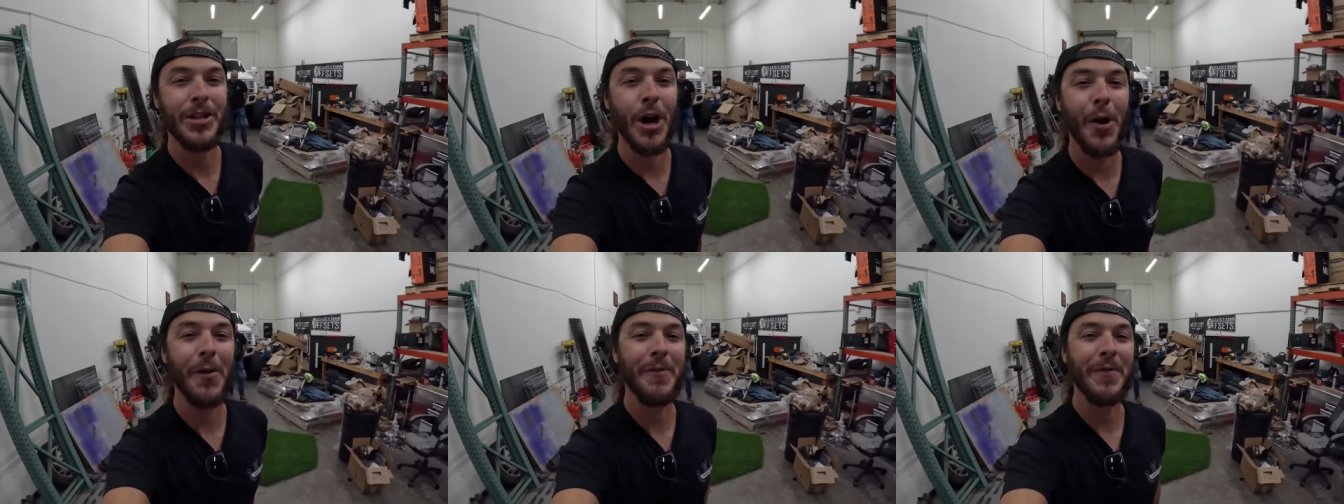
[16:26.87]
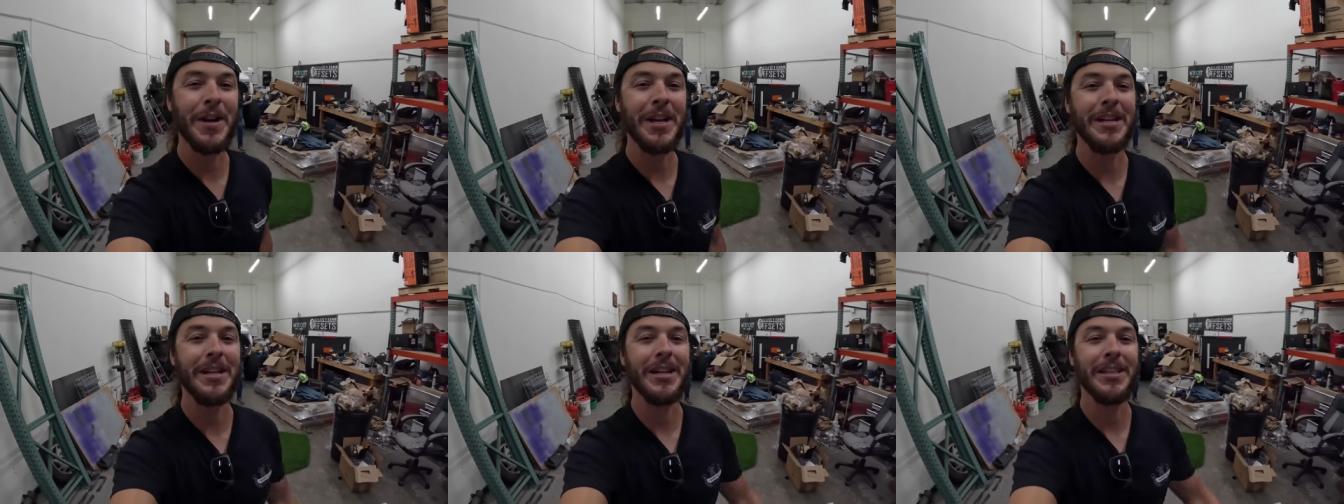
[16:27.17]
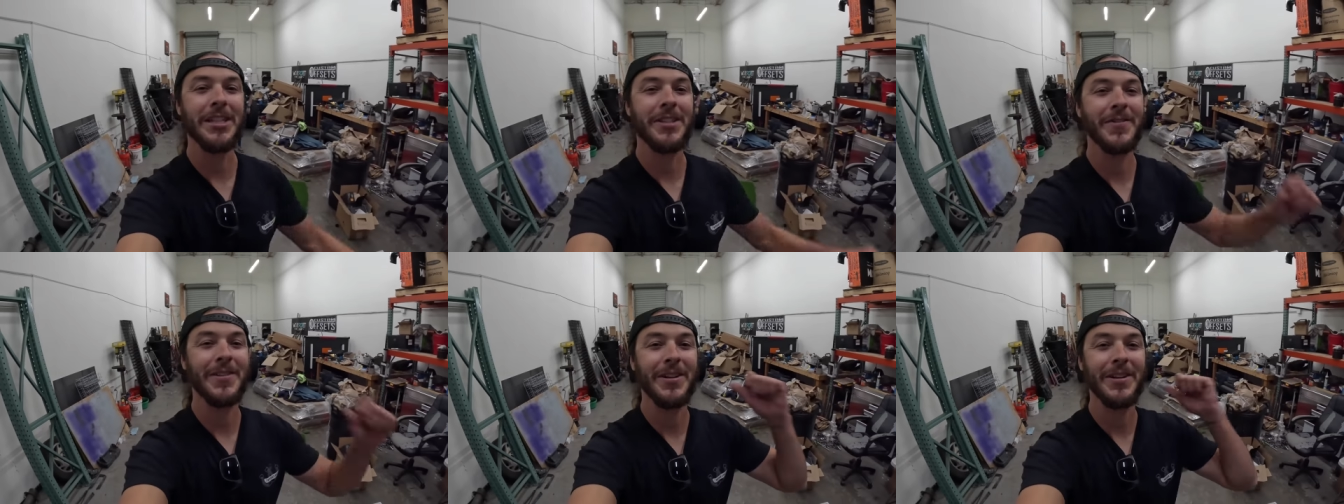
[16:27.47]
Don't forget to
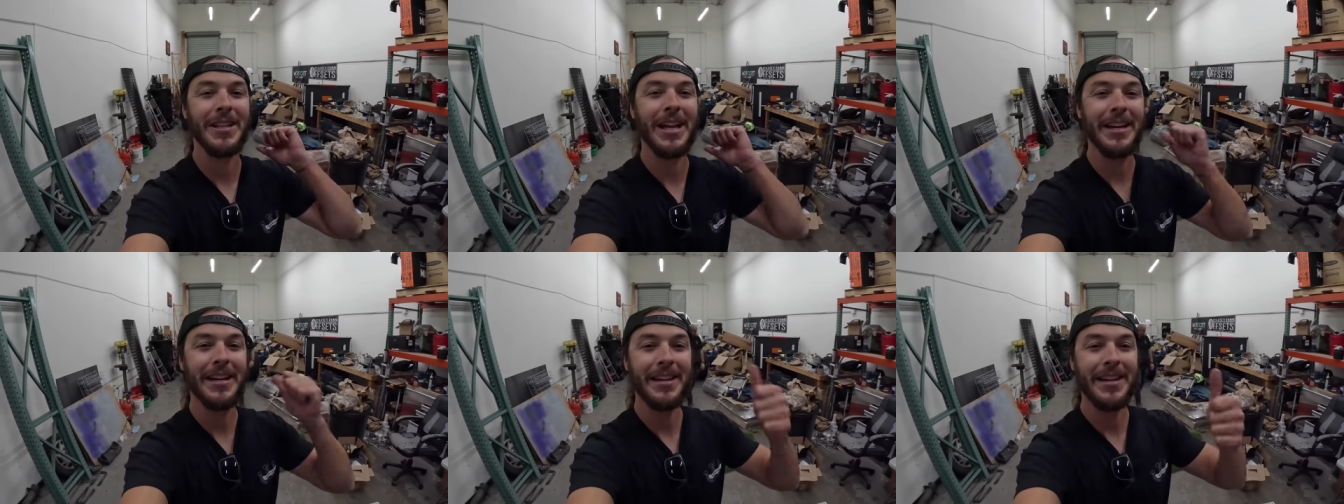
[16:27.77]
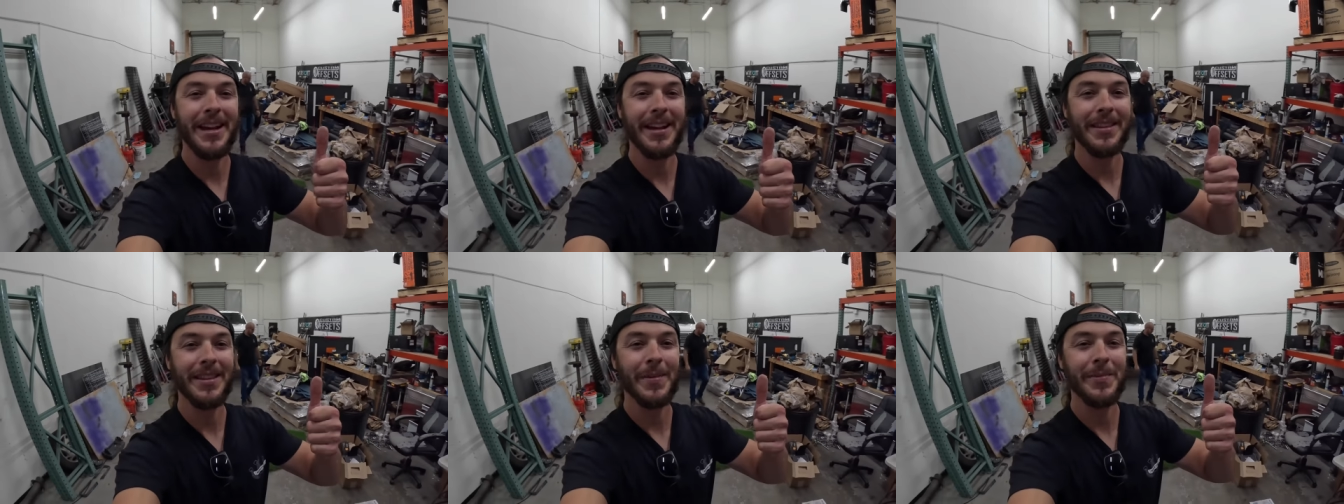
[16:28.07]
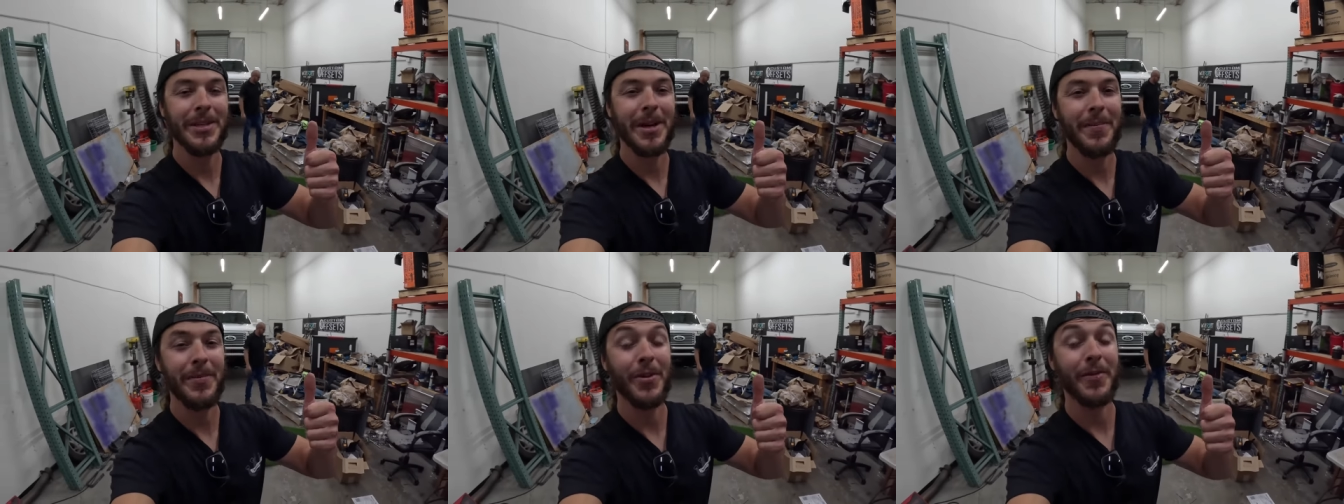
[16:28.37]
give this video a like and get a thumbs up.